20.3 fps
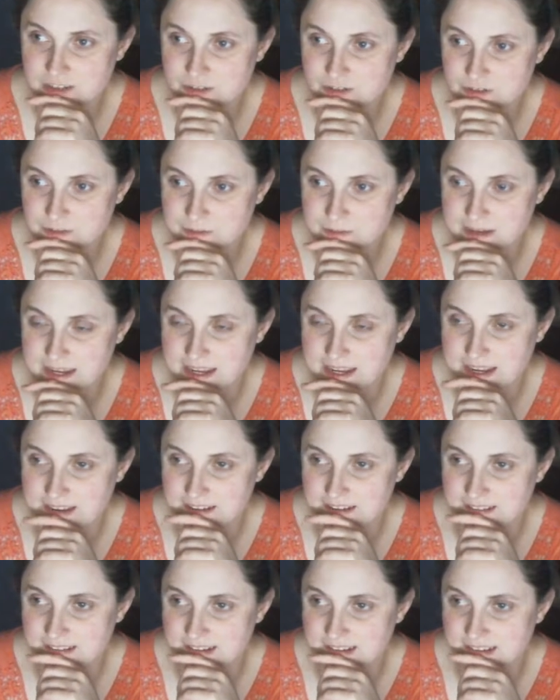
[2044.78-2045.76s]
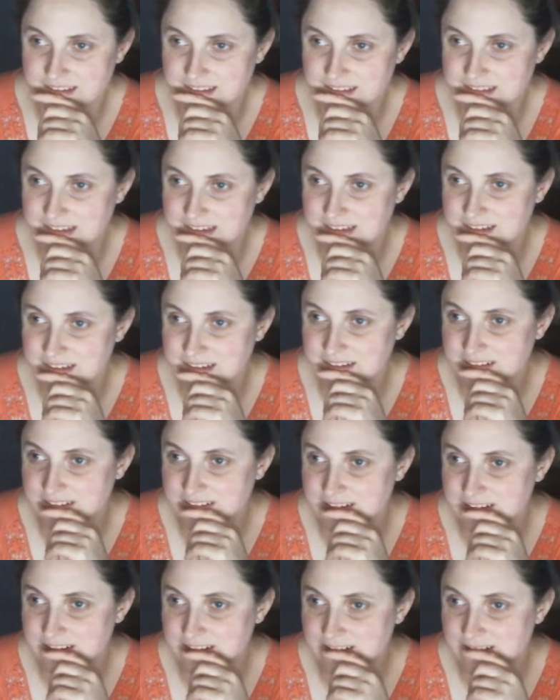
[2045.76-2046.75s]
drew it by hand and then scanned
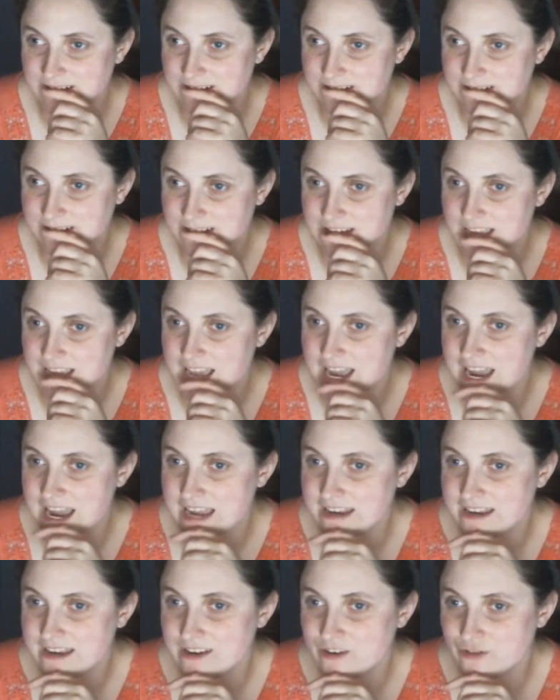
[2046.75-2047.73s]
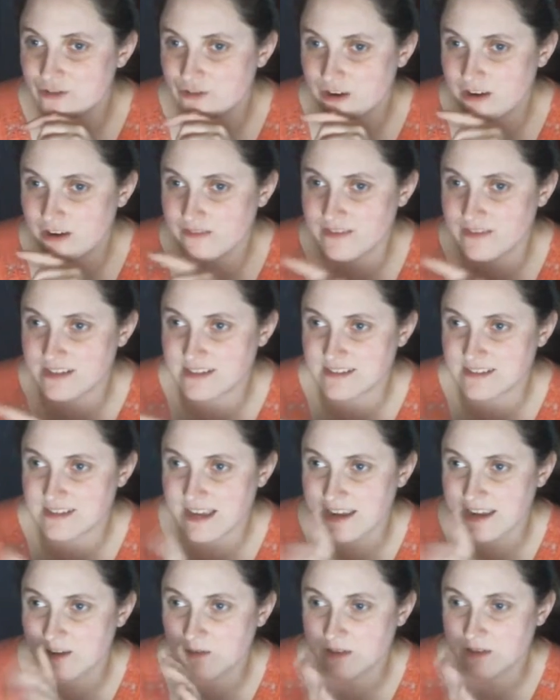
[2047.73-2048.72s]
it. I didn't draw this,
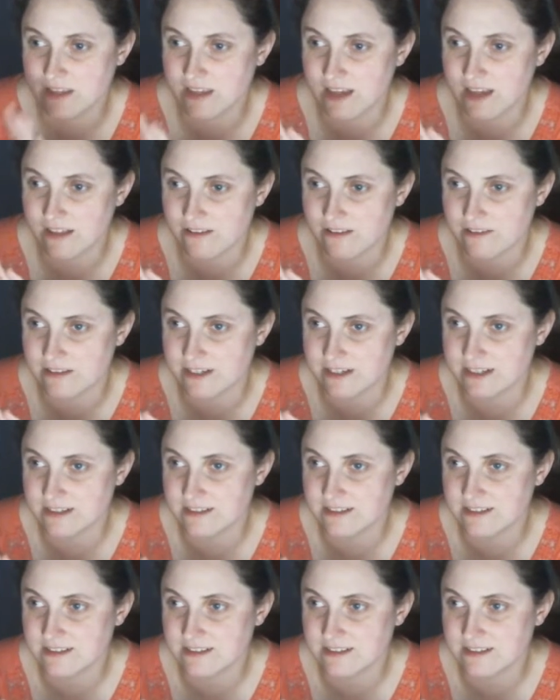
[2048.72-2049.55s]
I only colored it.